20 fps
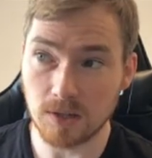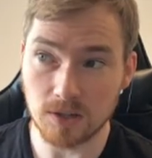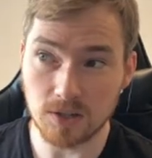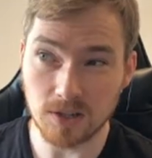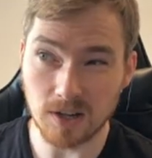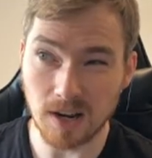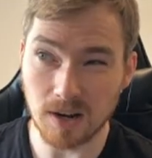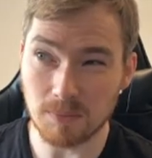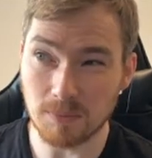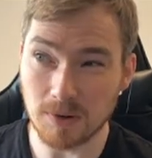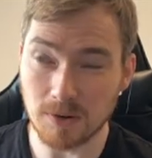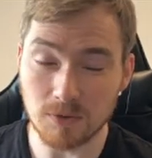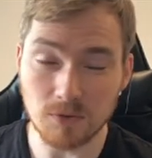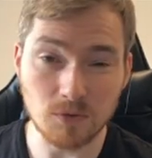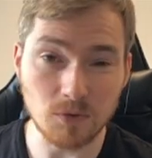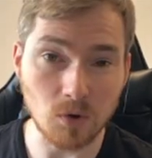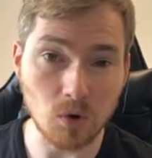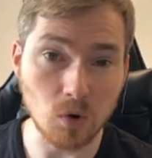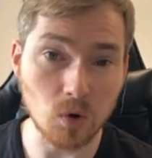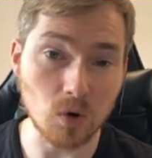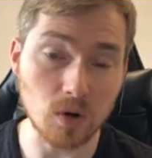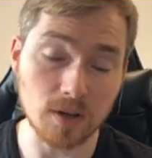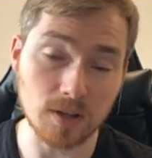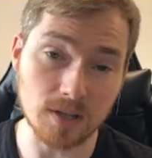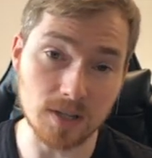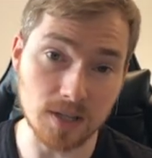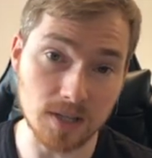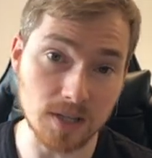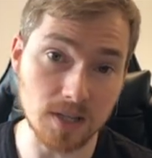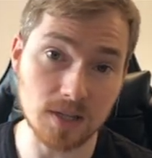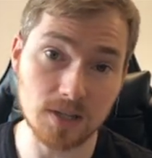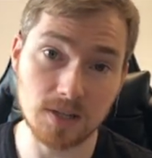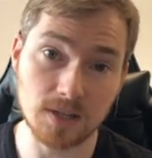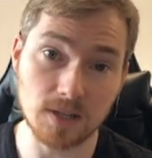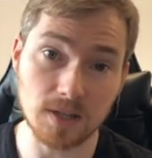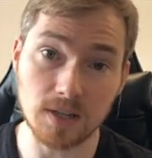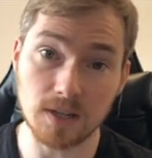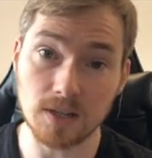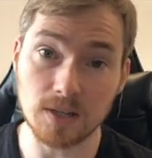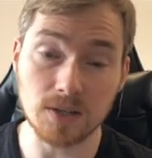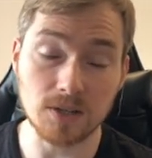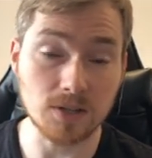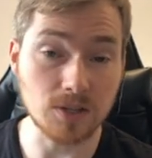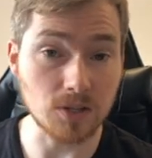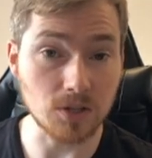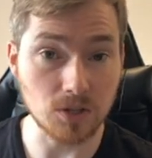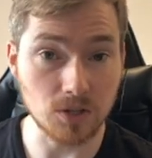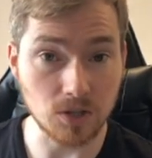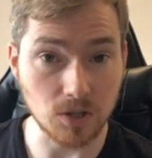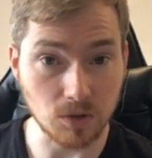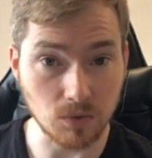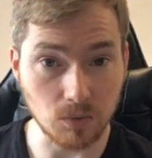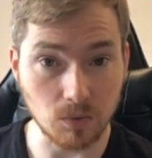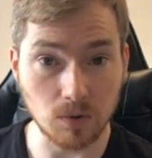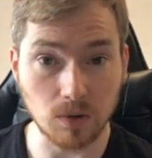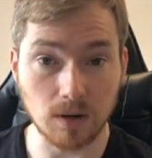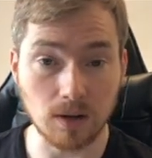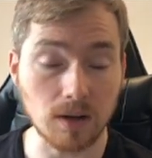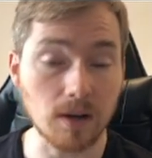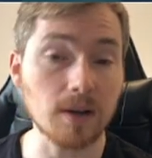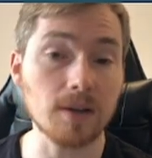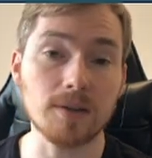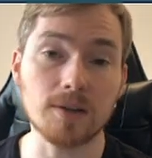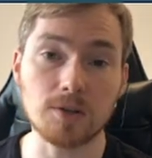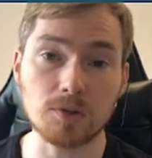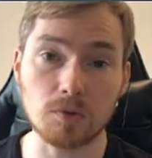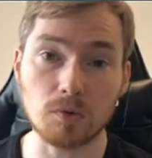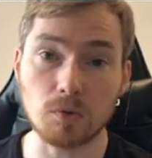pgAdmin 4, this is the SQL client.